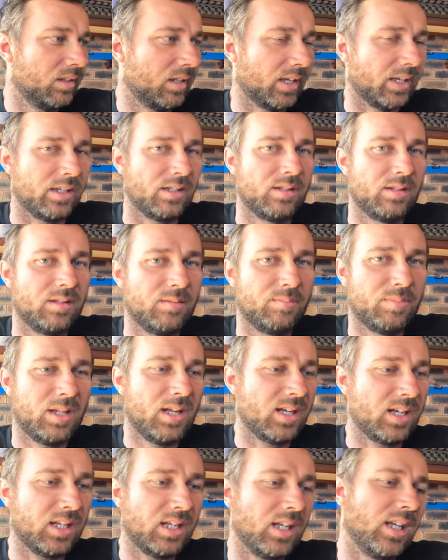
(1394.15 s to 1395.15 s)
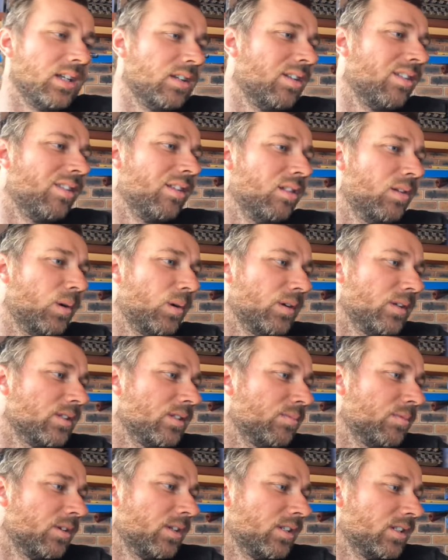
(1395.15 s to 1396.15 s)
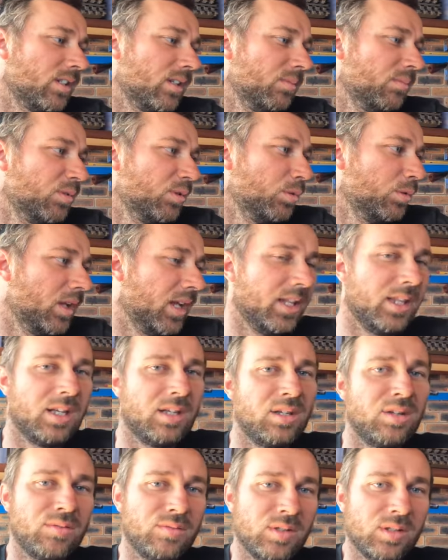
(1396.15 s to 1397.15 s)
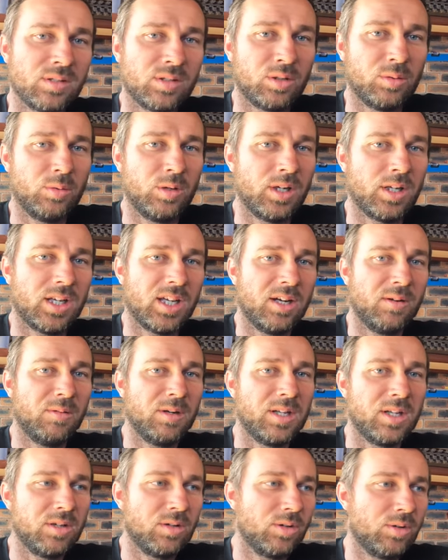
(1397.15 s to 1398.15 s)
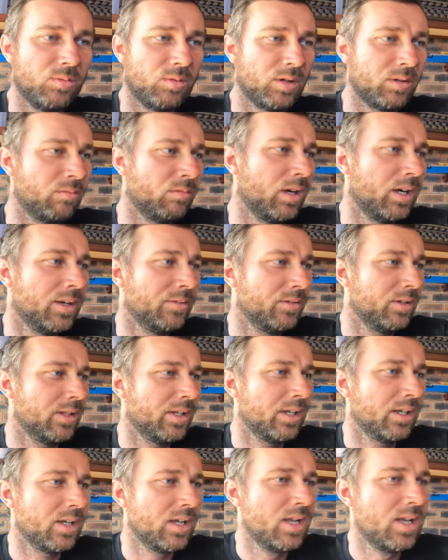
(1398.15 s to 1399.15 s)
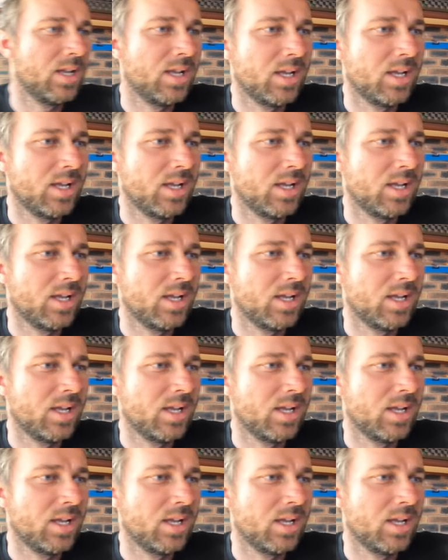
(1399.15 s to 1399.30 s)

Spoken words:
Like plugging into the locker is pretty simple, and then you've just got to work out where you want to run everything.